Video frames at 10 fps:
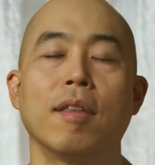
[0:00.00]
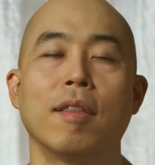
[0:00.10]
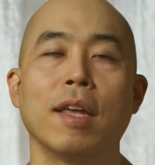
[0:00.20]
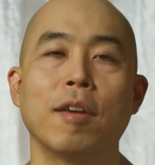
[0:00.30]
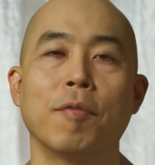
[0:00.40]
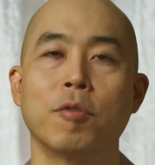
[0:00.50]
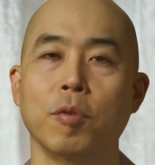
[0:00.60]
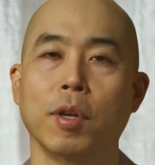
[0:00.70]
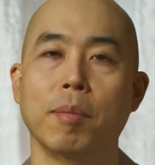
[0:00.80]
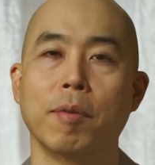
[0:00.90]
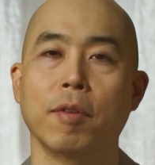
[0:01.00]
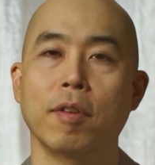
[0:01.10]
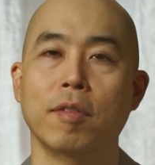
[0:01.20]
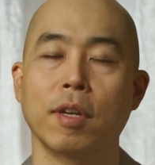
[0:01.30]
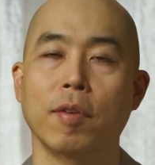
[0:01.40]
Thank you for joining me for
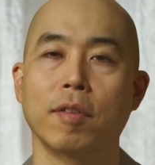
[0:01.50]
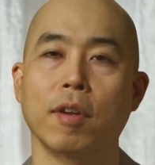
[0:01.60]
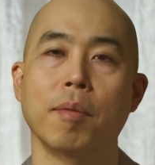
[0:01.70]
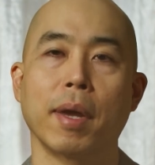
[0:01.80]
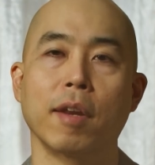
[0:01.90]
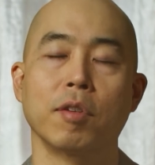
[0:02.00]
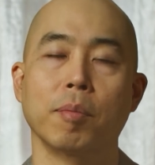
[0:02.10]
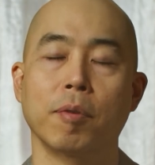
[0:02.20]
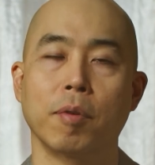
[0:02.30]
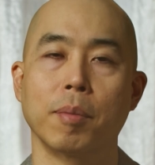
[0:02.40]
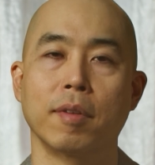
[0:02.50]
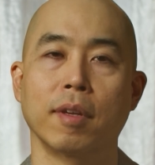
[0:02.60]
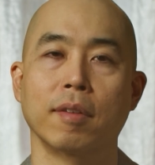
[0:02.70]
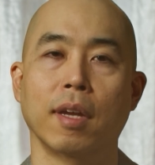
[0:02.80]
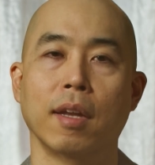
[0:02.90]
this series on managing performance
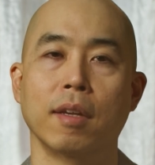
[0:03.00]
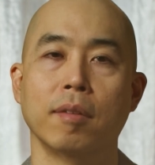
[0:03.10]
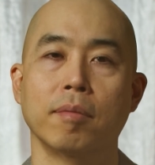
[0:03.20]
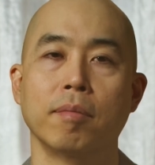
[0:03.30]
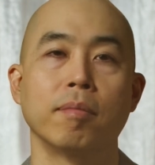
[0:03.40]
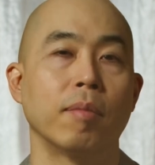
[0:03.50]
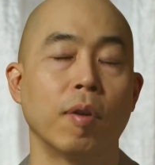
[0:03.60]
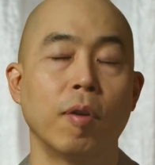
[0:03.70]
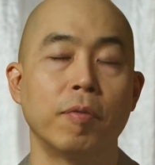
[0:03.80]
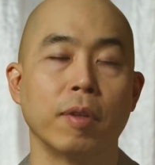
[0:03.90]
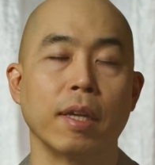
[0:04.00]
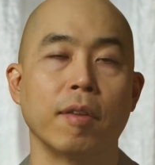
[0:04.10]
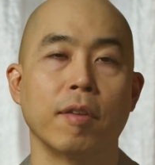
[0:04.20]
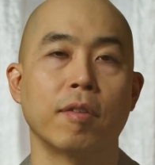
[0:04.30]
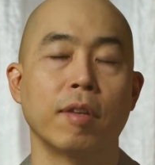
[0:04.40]
anxiety. Hopefully,
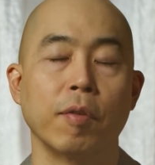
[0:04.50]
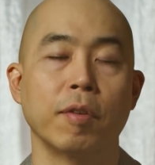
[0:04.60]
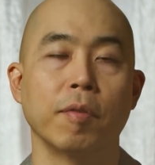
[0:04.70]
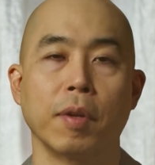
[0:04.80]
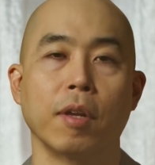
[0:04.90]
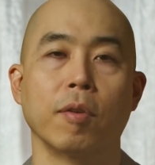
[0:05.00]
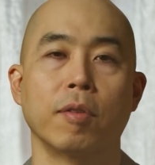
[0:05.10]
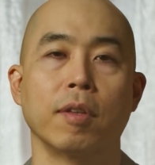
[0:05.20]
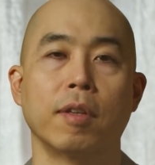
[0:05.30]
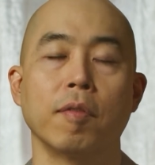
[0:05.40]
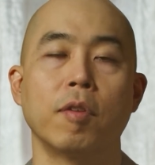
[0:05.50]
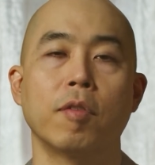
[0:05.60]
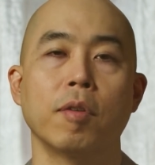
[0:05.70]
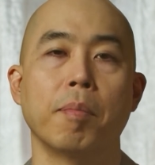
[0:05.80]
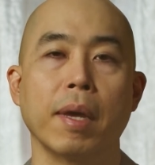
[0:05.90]
this series of videos has given you
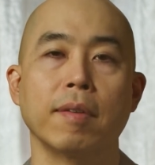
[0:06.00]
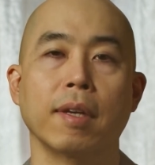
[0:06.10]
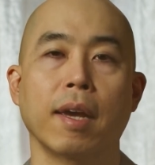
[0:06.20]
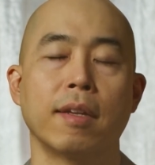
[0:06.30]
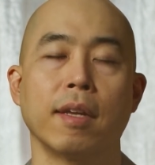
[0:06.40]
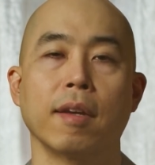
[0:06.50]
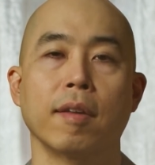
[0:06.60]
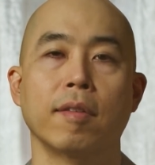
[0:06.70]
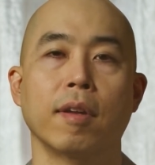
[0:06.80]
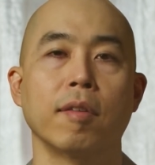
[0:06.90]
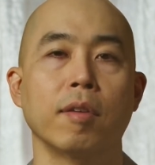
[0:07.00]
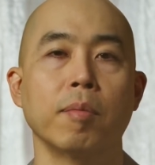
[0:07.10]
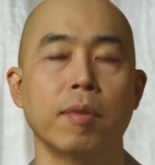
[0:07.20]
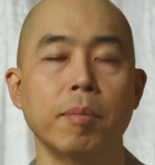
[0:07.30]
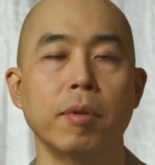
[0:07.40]
some basic ideas on
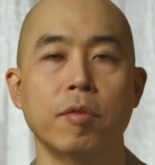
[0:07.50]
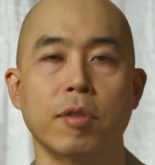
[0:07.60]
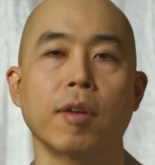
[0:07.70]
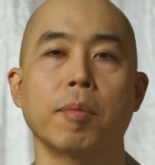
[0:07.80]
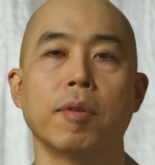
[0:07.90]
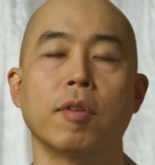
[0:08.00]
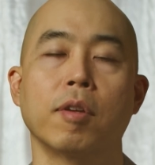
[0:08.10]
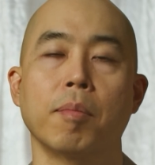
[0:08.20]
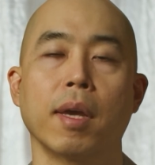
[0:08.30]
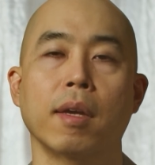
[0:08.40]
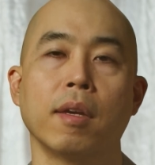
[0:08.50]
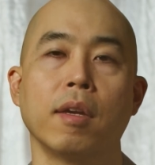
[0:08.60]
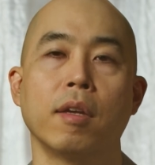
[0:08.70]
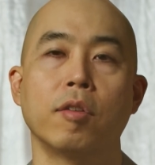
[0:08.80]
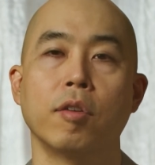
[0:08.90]
some simple adjustments you can make
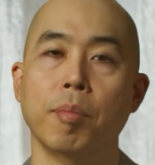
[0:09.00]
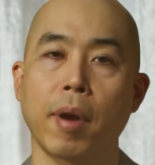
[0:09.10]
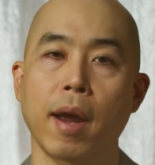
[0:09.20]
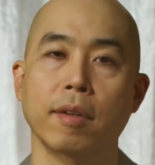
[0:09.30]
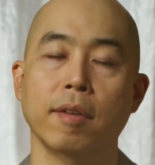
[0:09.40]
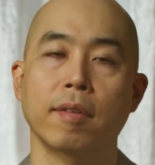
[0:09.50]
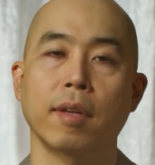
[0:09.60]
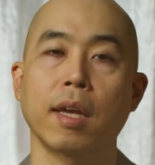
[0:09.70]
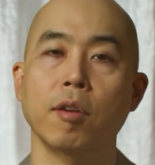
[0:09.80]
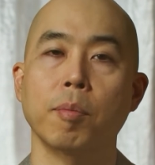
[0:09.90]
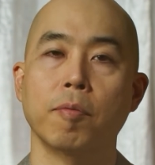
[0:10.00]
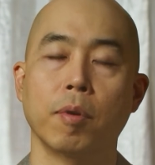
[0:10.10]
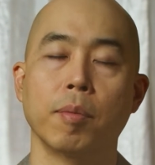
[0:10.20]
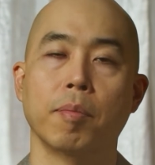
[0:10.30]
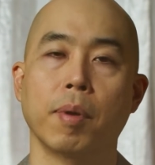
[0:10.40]
to your practice and your
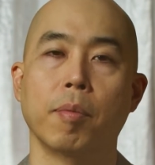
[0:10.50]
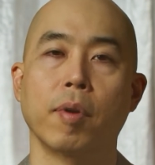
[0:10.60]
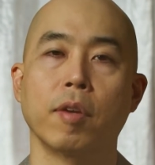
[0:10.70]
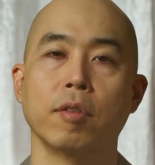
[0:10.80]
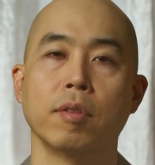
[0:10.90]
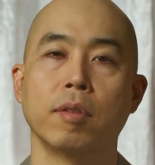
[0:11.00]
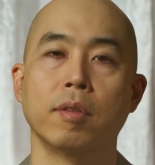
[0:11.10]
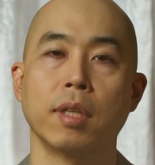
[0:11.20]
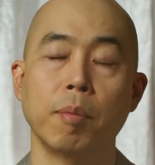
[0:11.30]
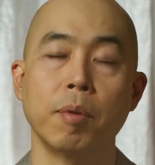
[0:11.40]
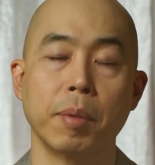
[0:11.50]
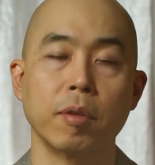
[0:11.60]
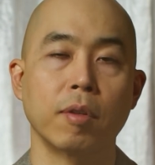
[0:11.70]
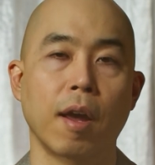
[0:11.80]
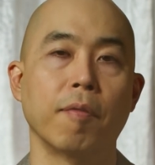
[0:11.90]
performance preparation to help you
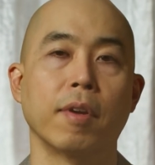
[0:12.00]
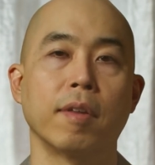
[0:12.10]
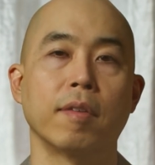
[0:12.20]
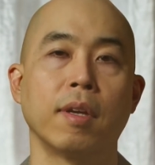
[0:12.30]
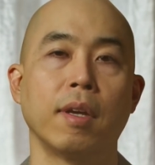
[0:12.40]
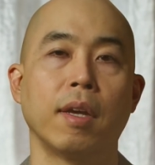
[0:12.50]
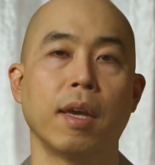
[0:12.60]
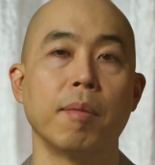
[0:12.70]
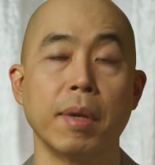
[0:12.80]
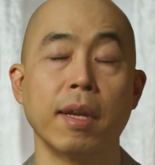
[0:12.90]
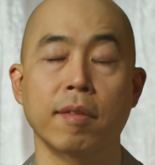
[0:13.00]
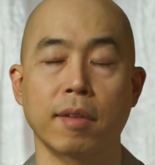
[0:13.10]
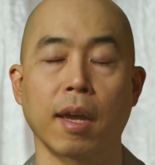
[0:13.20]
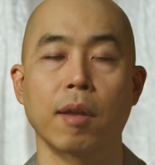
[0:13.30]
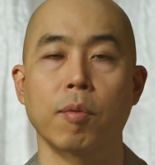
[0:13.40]
build confidence and beat
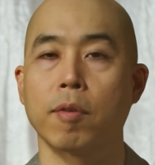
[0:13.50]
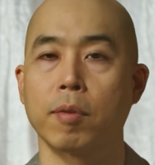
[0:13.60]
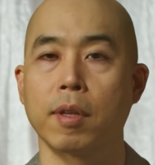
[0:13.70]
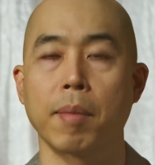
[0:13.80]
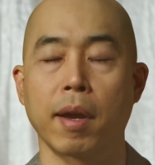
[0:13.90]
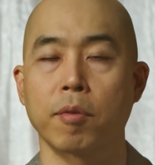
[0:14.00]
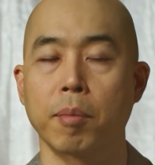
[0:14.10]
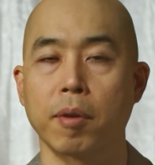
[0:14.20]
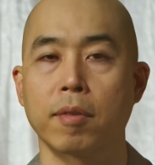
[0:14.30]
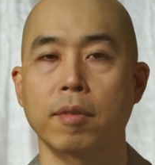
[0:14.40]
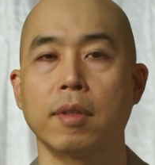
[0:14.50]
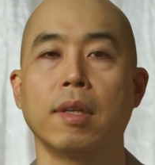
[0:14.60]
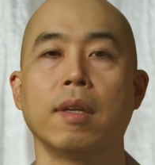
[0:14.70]
anxiety when it really matters most.